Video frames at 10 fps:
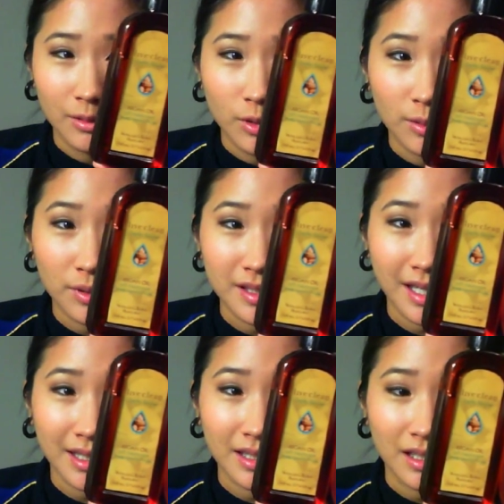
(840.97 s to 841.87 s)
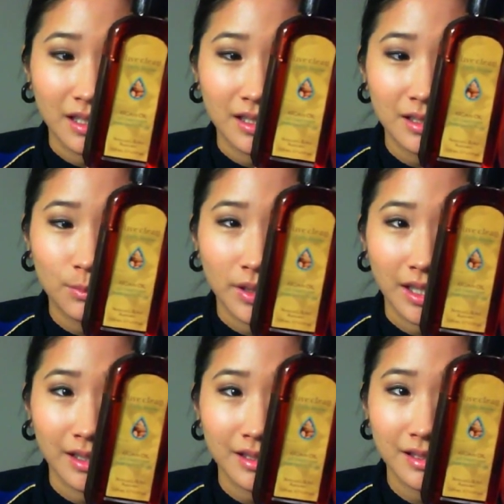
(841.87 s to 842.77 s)
little more protected,
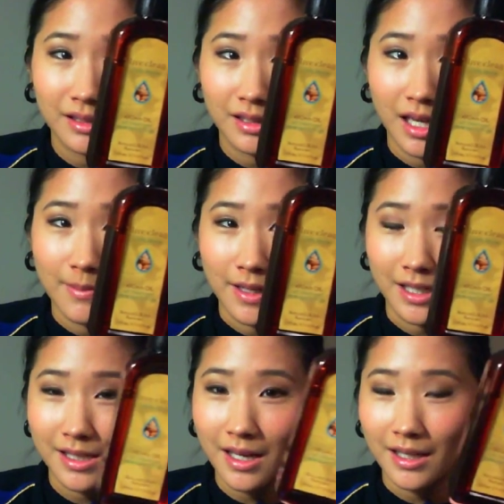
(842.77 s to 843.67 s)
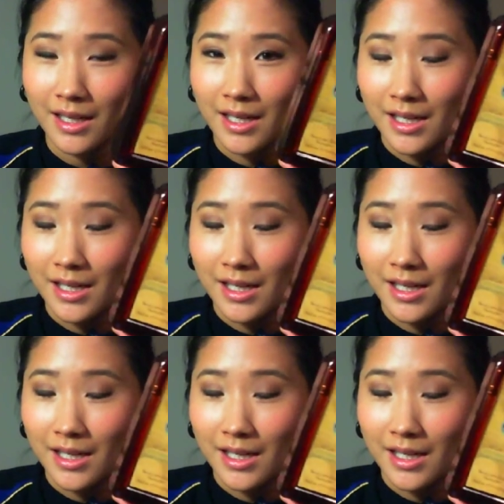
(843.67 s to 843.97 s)
but I mean, it's not